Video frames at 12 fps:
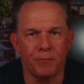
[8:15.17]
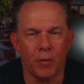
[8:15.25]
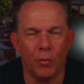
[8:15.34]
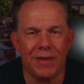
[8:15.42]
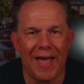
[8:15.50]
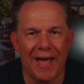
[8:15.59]

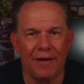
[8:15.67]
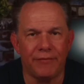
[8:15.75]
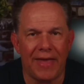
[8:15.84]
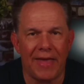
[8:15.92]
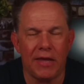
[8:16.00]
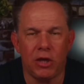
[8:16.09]
We have
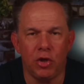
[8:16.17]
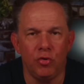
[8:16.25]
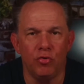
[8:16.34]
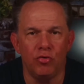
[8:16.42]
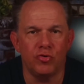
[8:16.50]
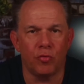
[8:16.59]
a
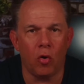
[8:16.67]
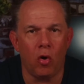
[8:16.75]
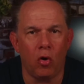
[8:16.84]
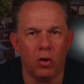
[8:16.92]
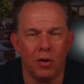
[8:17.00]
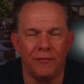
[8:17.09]
huge
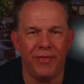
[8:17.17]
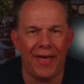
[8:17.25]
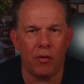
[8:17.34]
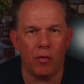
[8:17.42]
roll of that